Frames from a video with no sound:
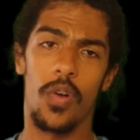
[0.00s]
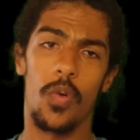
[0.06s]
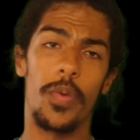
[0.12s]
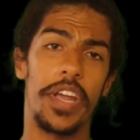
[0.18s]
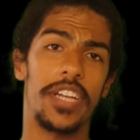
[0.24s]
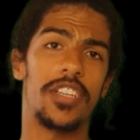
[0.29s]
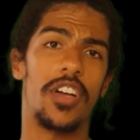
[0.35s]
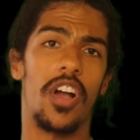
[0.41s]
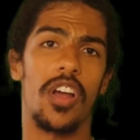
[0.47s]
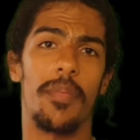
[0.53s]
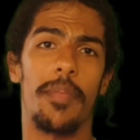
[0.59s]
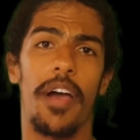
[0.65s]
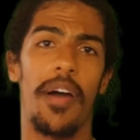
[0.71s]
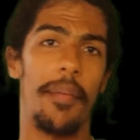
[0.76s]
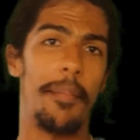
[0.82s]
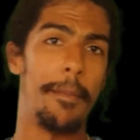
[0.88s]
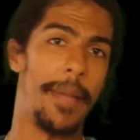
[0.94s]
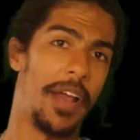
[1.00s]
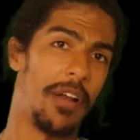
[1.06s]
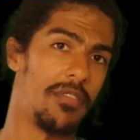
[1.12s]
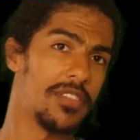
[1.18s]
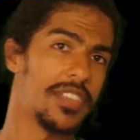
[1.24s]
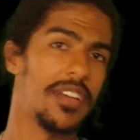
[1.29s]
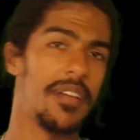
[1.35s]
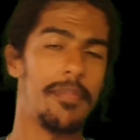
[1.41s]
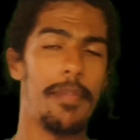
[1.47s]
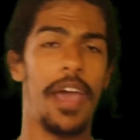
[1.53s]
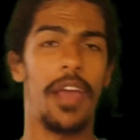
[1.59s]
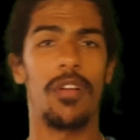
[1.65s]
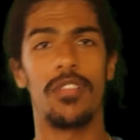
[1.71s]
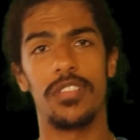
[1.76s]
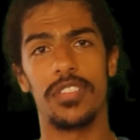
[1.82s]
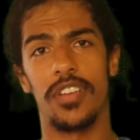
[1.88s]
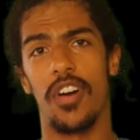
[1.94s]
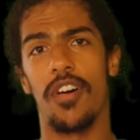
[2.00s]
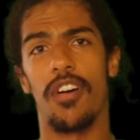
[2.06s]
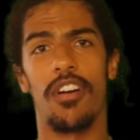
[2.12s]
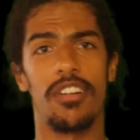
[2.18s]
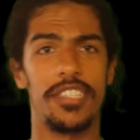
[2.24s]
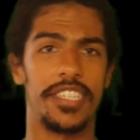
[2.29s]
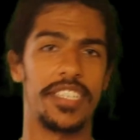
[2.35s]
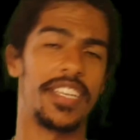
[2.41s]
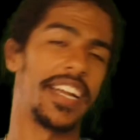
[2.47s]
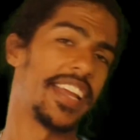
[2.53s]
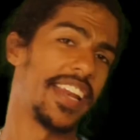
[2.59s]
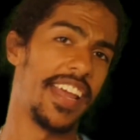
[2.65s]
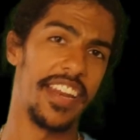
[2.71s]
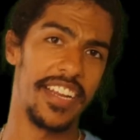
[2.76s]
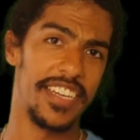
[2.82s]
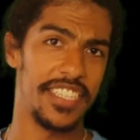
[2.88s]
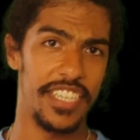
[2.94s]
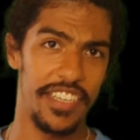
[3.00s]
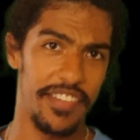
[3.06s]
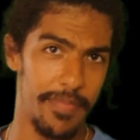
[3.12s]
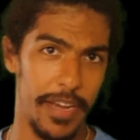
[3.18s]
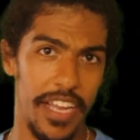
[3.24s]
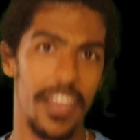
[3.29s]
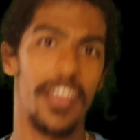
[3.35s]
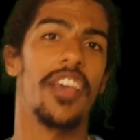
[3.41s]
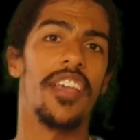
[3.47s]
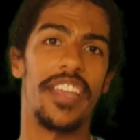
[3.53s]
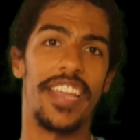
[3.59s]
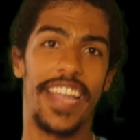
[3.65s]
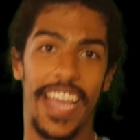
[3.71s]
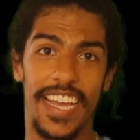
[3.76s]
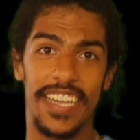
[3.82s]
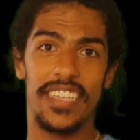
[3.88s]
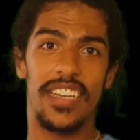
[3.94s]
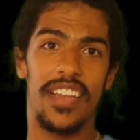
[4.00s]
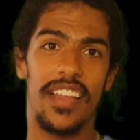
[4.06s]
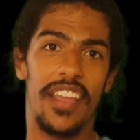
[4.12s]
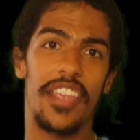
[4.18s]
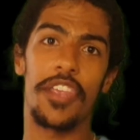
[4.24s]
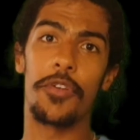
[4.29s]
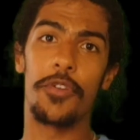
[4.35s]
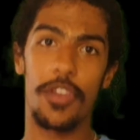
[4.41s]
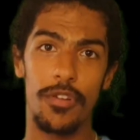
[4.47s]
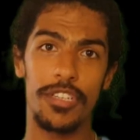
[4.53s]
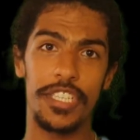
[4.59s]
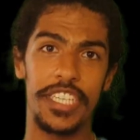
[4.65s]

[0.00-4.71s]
we could talk about medals. Medals are just like in any achievement. You do